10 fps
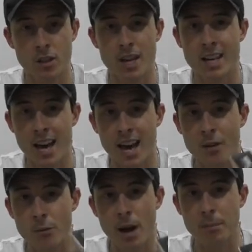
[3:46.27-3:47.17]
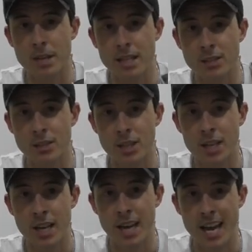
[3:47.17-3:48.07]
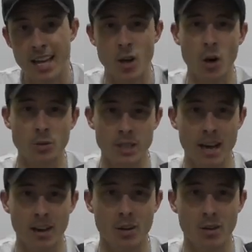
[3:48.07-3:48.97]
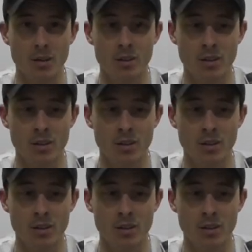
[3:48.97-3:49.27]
you can't wrap this in Coles catalogue.